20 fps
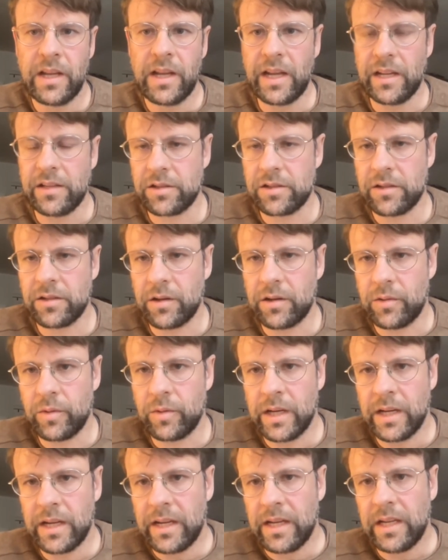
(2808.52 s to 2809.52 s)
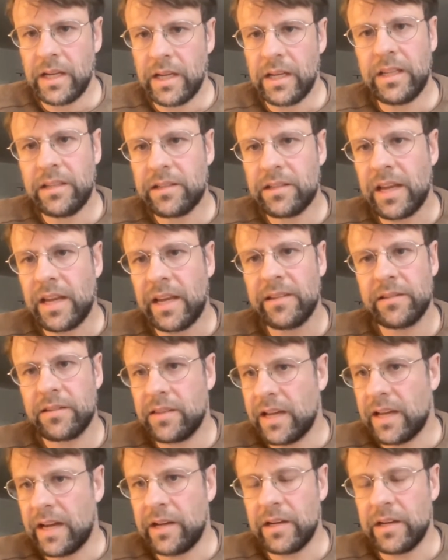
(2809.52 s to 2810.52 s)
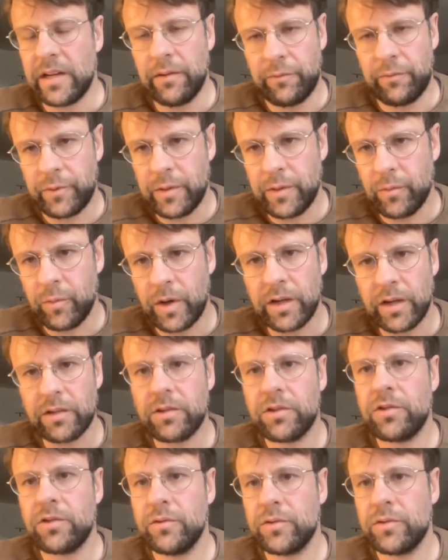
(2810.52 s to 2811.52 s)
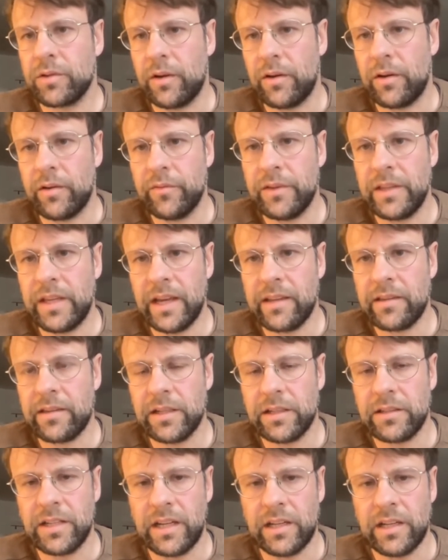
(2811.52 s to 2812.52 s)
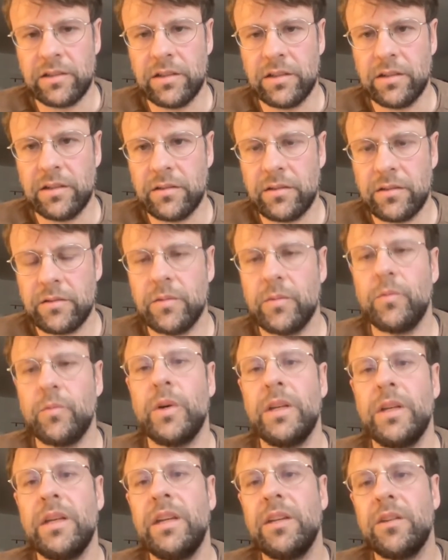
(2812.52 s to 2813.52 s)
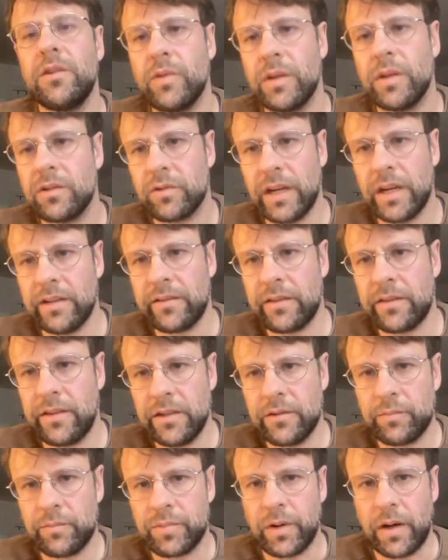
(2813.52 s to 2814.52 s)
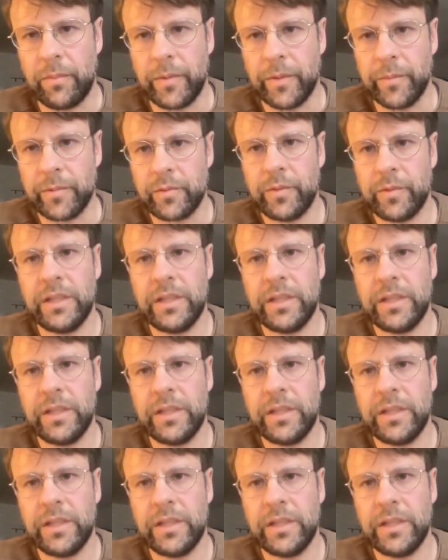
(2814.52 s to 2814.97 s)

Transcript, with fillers: And so he says that if we want to solve the ethnic tensions, we need to address these problems.